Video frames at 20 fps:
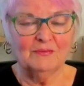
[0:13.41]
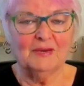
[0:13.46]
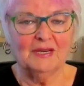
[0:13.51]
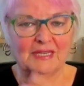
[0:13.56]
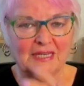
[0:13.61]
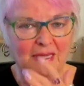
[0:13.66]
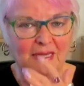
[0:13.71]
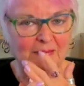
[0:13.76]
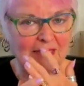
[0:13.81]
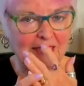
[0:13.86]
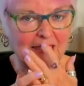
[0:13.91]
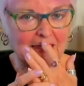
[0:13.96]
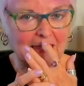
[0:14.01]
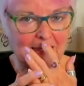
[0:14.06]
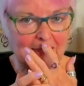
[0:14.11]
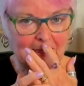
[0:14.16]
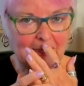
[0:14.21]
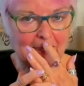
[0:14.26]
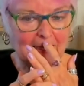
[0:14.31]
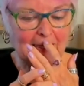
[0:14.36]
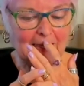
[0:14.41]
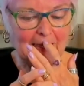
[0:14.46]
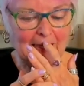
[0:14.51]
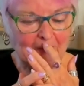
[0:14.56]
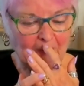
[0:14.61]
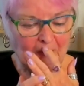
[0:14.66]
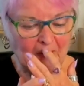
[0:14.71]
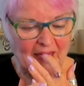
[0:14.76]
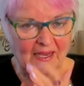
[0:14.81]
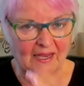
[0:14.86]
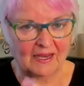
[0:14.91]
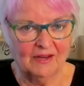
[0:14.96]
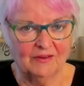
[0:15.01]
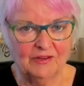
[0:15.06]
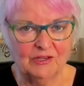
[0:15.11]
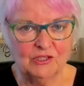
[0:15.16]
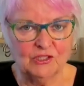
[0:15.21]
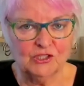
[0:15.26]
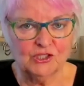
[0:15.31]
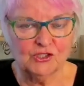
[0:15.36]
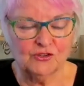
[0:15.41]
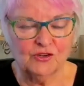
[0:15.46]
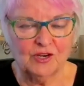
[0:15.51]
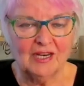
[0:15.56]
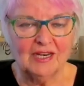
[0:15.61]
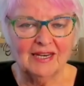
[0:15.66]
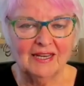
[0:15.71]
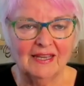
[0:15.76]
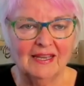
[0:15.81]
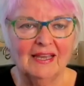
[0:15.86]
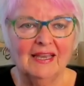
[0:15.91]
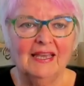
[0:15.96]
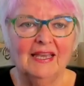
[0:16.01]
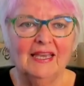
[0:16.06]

my name is Leva and we are in Australia.